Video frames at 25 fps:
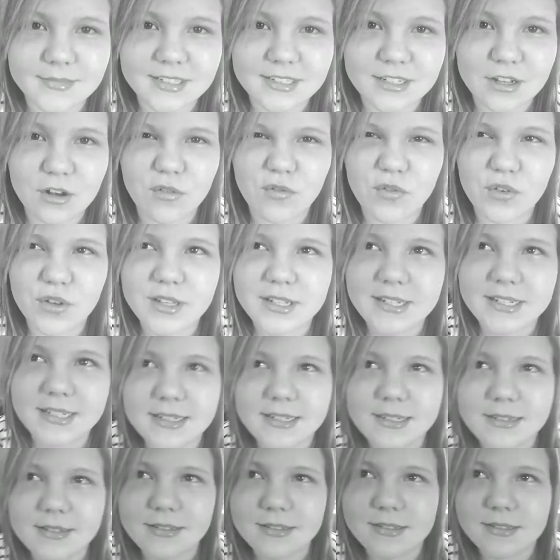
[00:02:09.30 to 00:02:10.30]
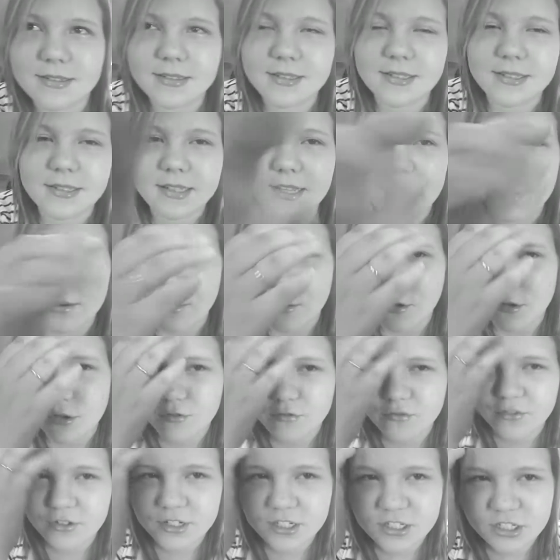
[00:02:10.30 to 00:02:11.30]
Hopefully, day will
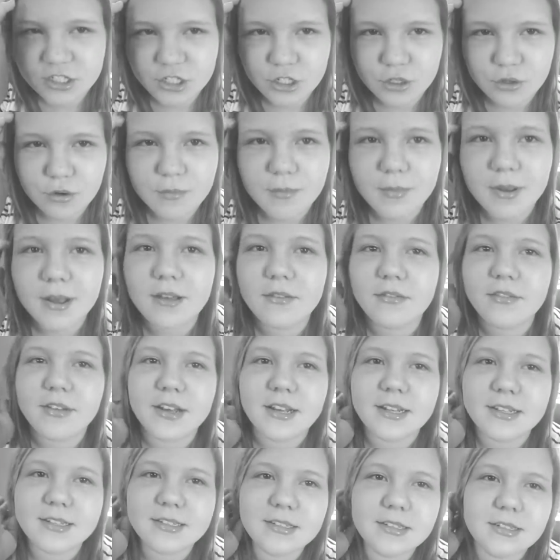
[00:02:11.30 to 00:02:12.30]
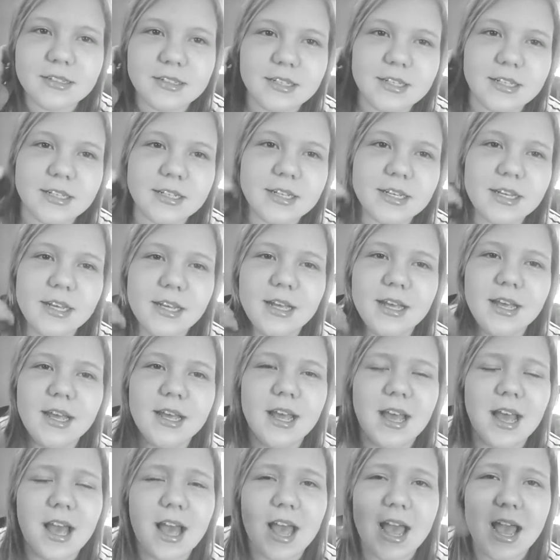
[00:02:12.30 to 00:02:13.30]
finish going by fast. Like,
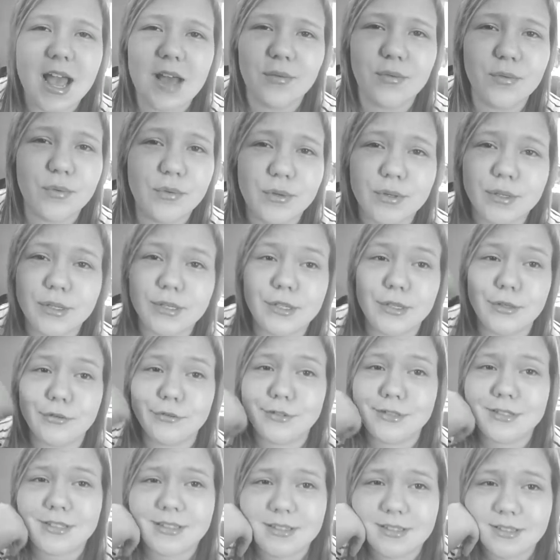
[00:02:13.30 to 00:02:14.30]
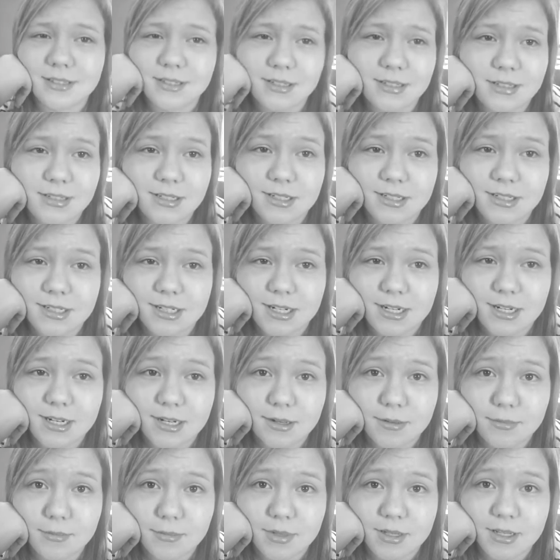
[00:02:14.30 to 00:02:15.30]
I haven't really noticed the
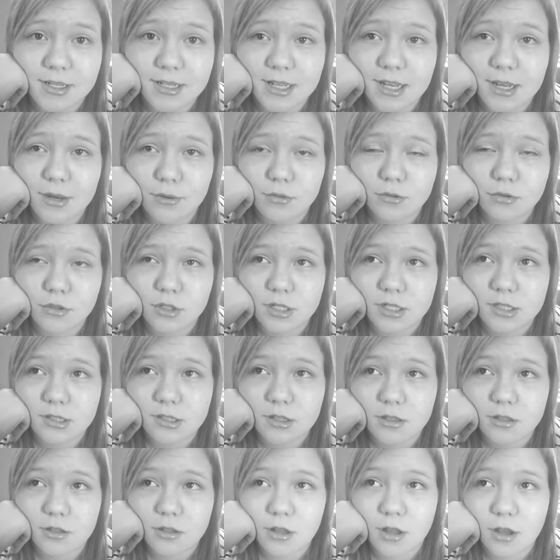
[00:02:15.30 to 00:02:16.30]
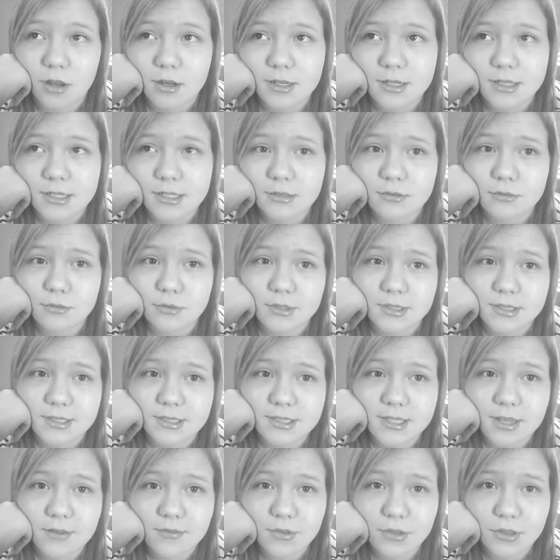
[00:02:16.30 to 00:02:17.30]
time. Like, I would look at the clock, and it was
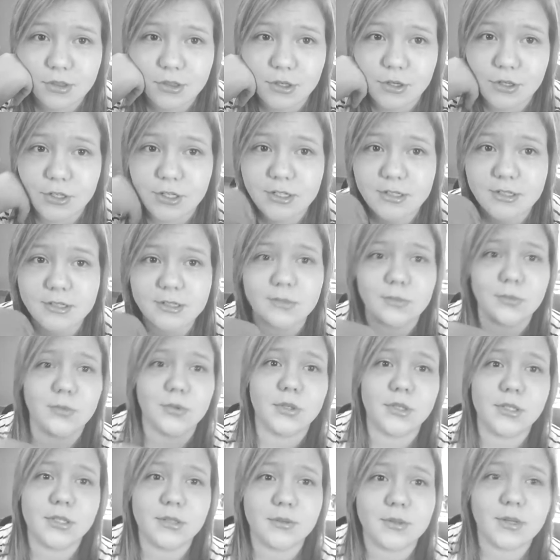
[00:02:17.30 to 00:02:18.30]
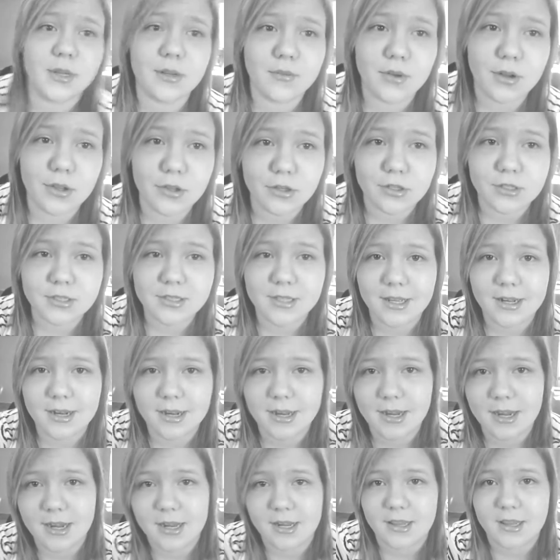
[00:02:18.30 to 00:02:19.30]
7:30 this morning whenever I looked at
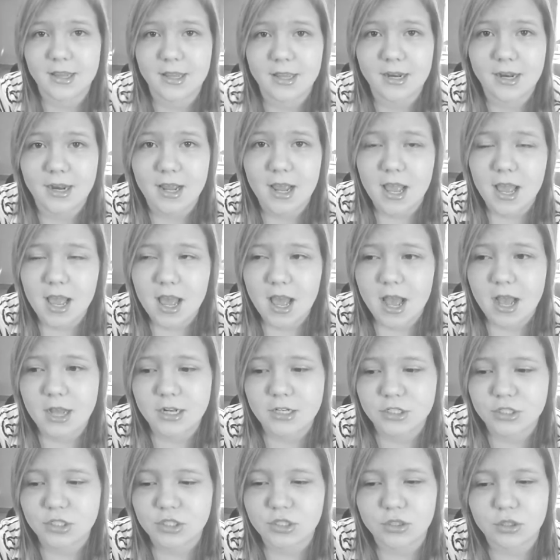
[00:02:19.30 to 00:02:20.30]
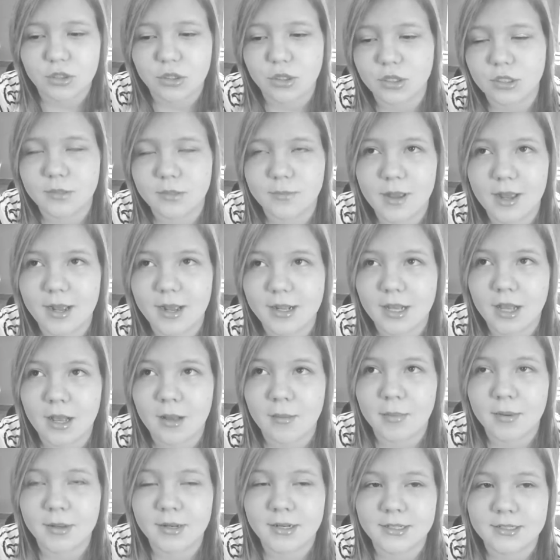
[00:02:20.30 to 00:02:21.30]
it, and then I just look back
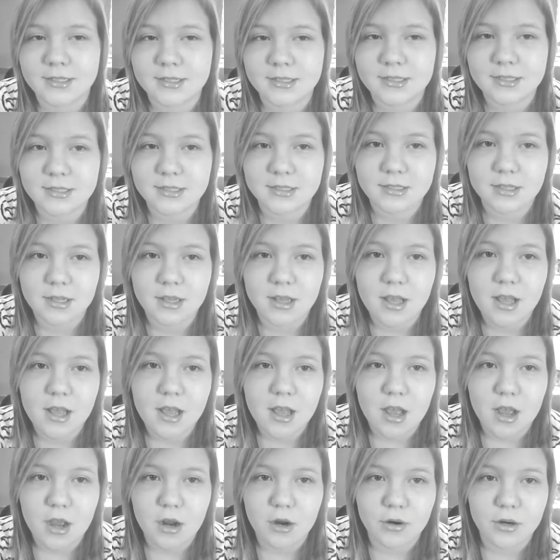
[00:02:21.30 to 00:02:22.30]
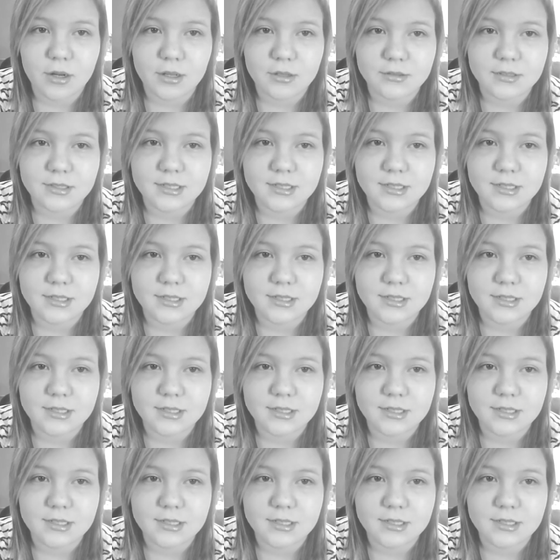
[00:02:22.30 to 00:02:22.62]
up, and it's around